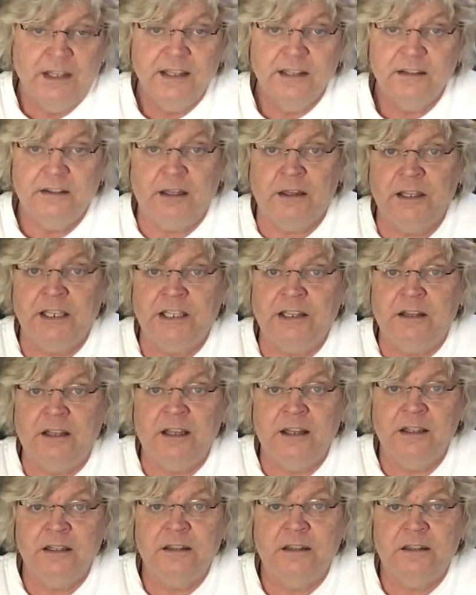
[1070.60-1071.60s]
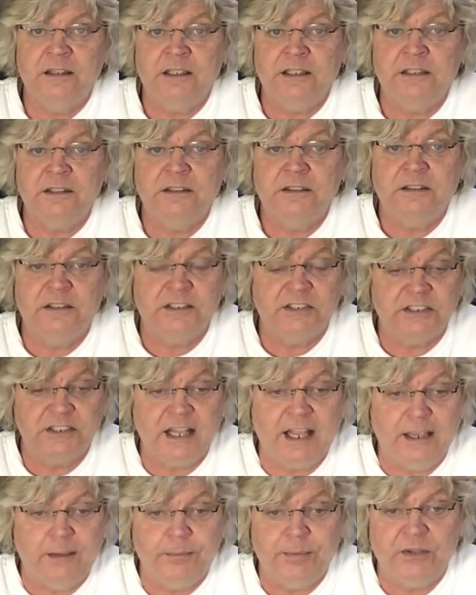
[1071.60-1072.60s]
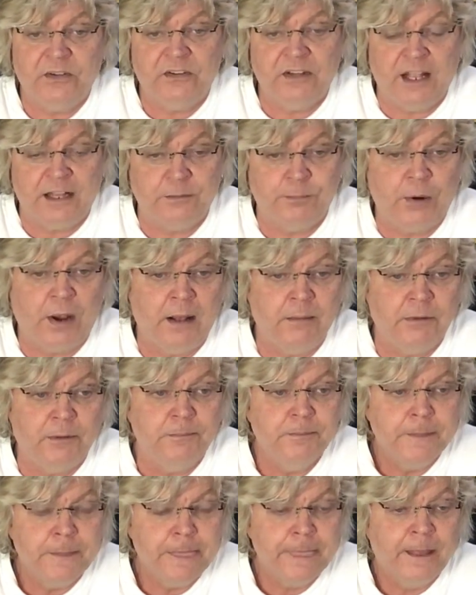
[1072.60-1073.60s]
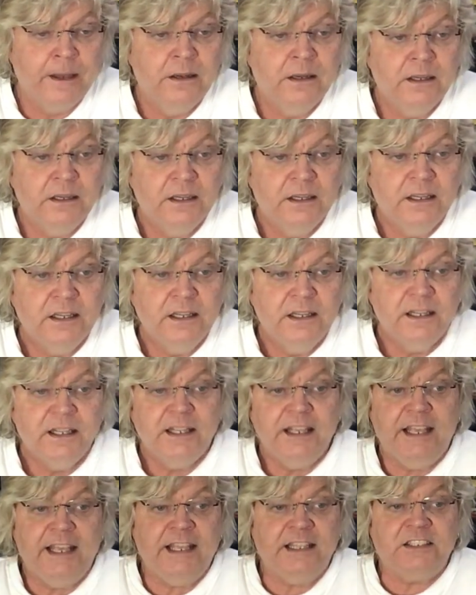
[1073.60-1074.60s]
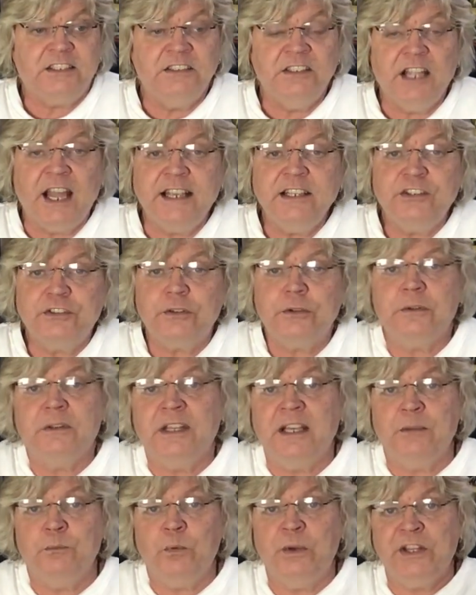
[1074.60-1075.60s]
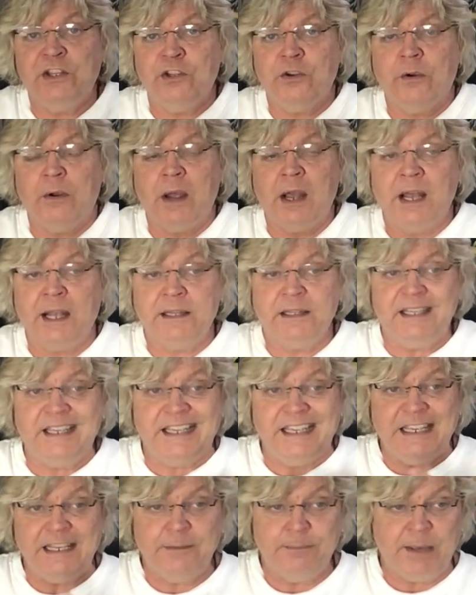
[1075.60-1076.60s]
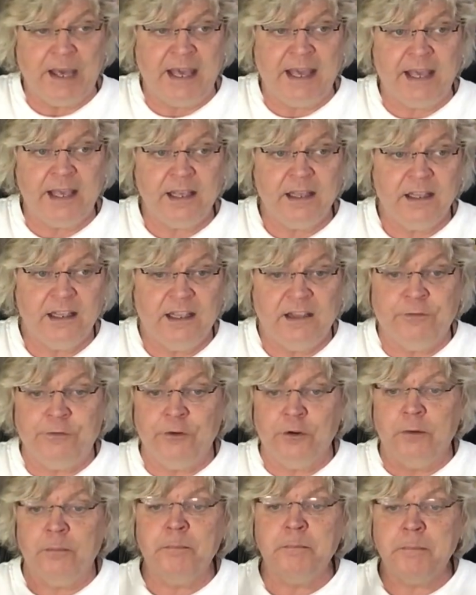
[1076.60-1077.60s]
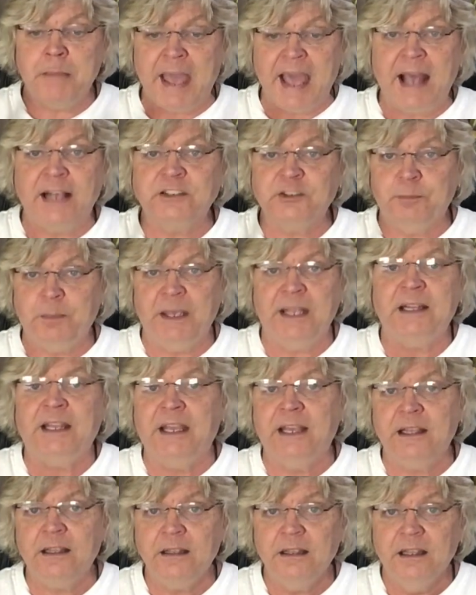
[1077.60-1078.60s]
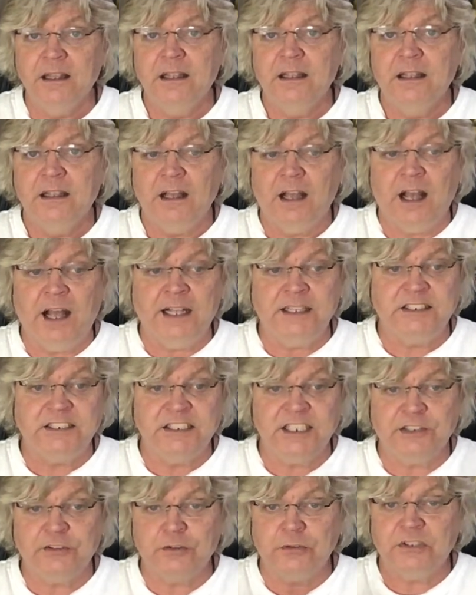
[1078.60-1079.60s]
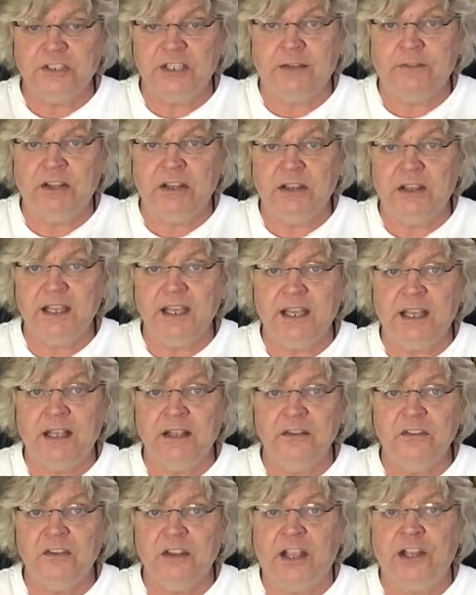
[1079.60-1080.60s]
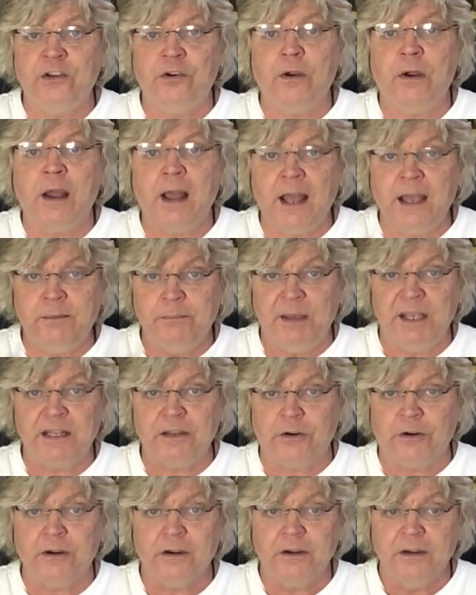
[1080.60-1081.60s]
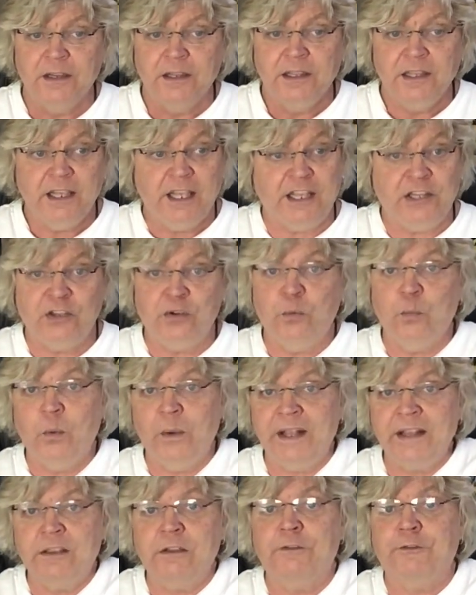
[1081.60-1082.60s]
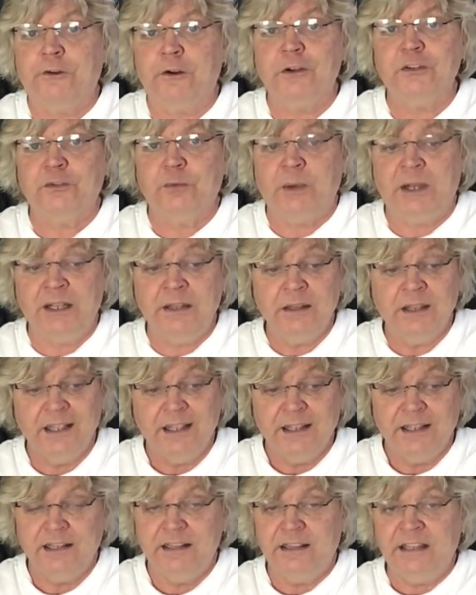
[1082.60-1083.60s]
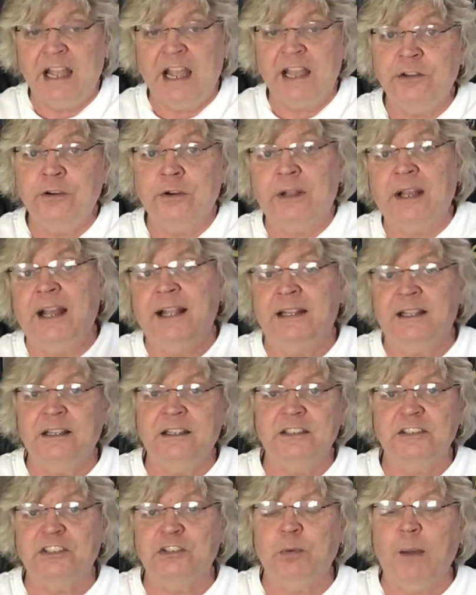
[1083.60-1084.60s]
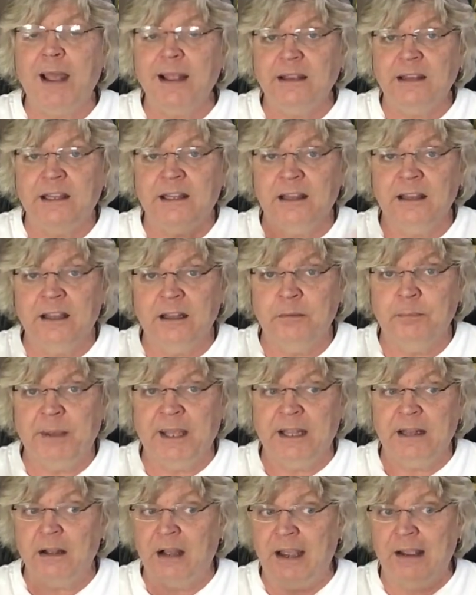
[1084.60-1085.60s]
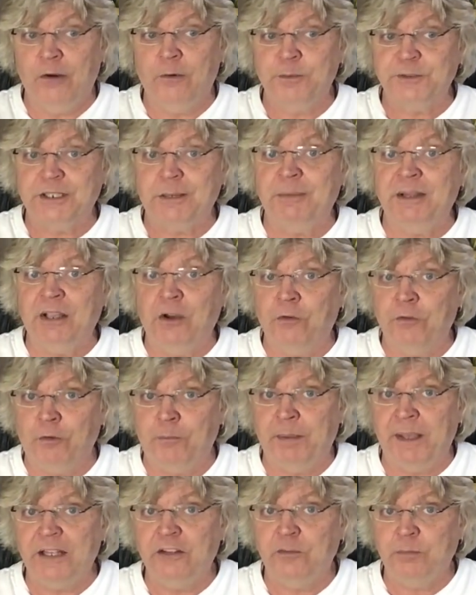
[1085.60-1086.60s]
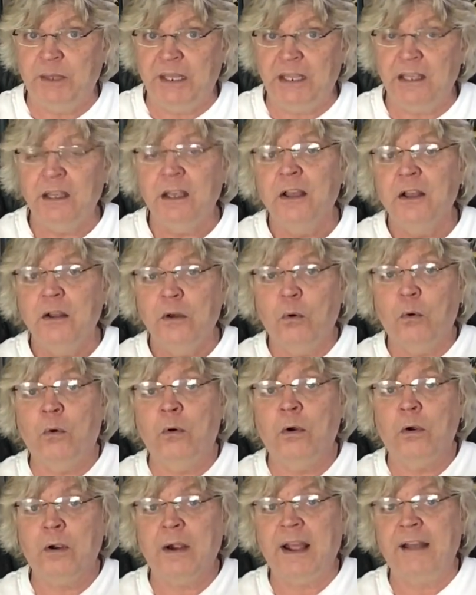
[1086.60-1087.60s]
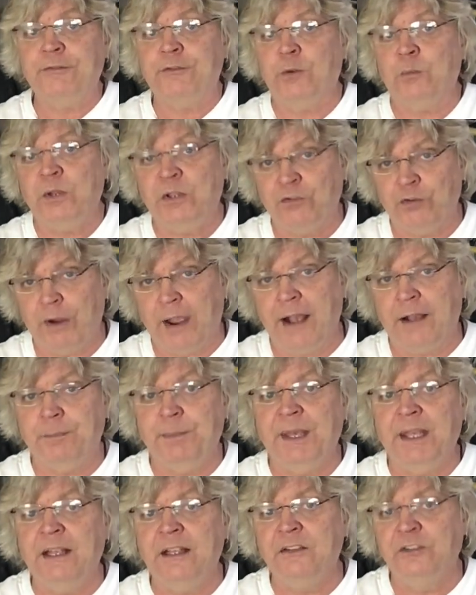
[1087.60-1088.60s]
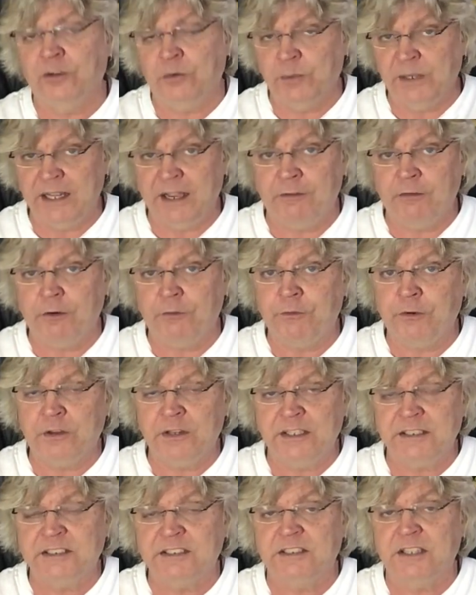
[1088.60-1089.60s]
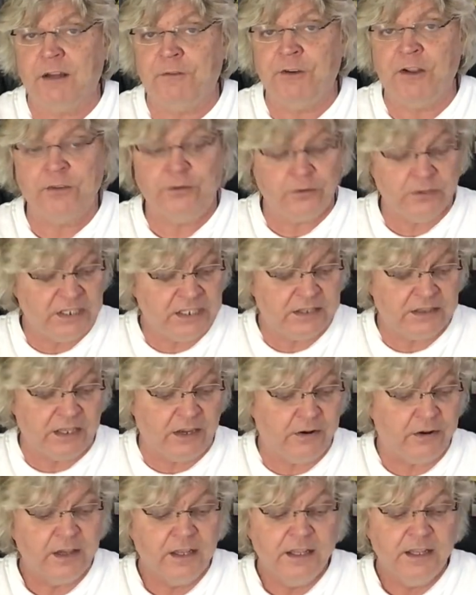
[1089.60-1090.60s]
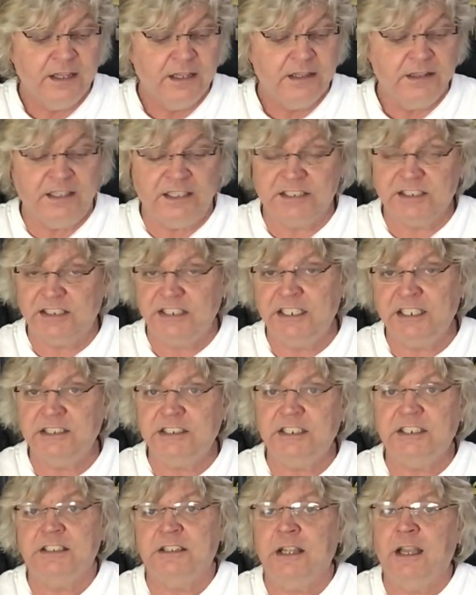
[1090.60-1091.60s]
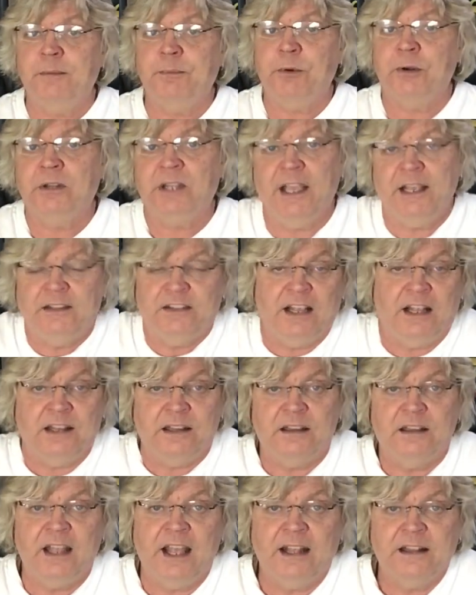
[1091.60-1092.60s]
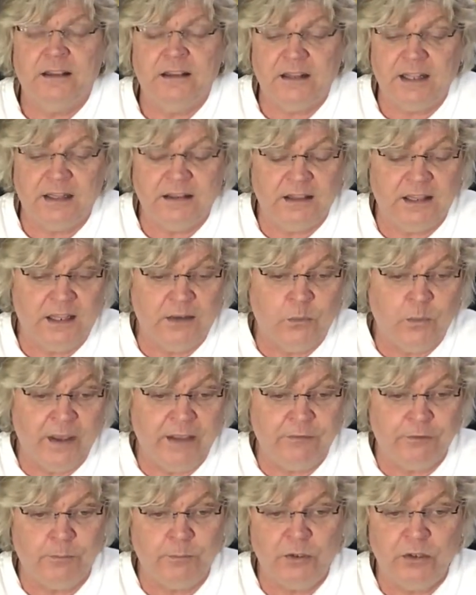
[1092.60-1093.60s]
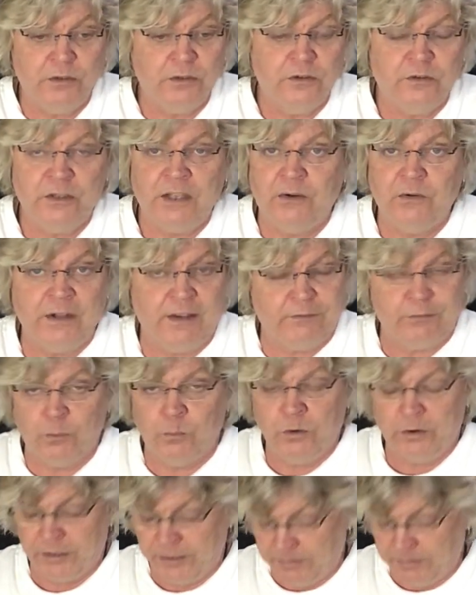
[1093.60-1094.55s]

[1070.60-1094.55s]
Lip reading: delete the snipe. It's not a problem. It's nicer than when you're on eBay. If you're mass bidding on 6 or 7 things and you're high bidder and you win the first one, now kind of sweating it a little bit. I hope somebody overbids me, or I have to retract bids or whatever for the stuff underneath there. This Easy Sniper takes that thing away from you. You don't have to worry